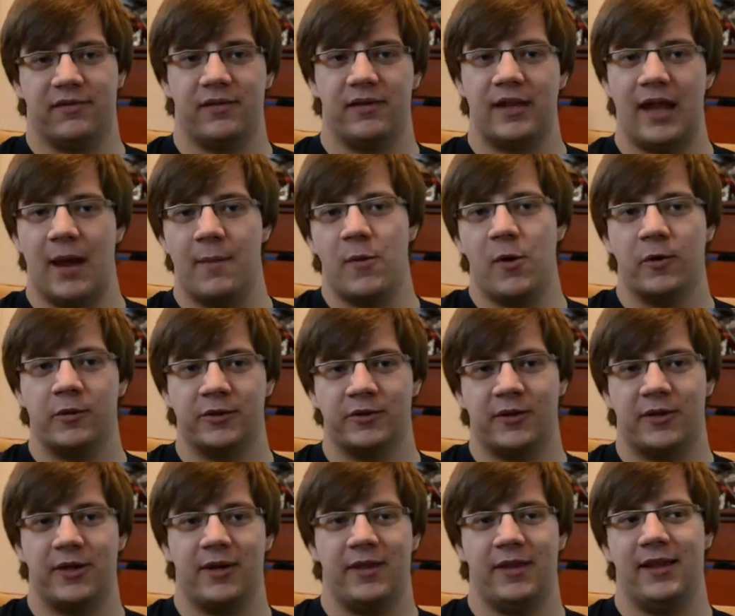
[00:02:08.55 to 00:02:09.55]
demo
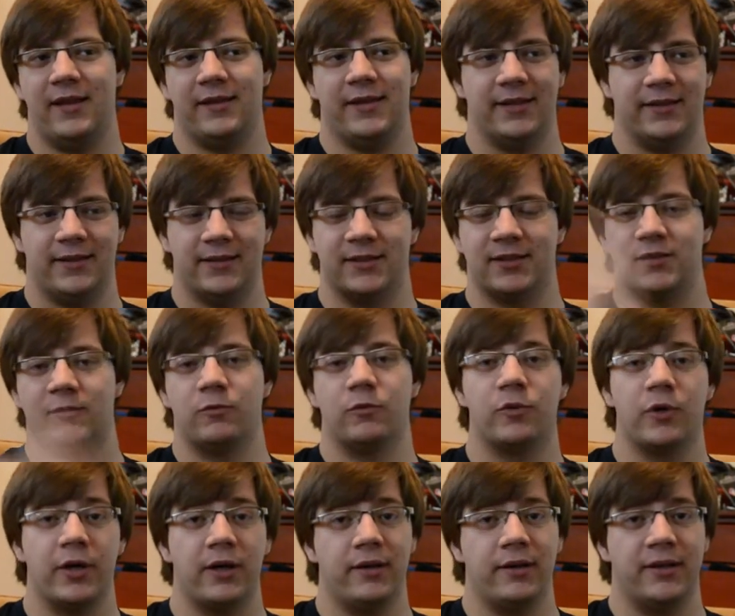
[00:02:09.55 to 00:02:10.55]
sort of thing, like this
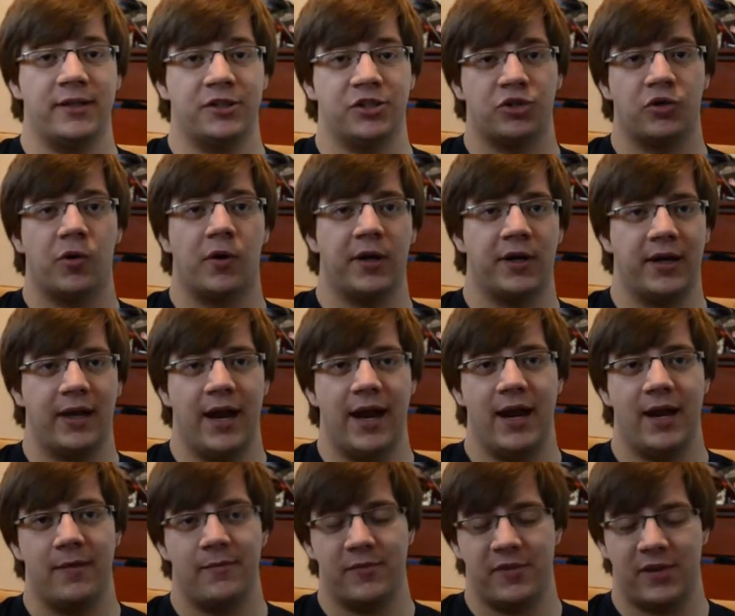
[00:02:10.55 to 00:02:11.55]
really short
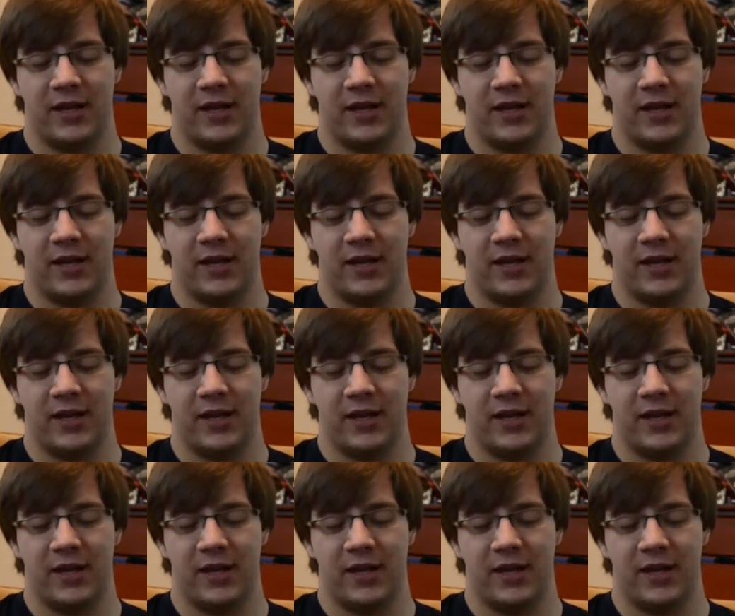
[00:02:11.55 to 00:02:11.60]
game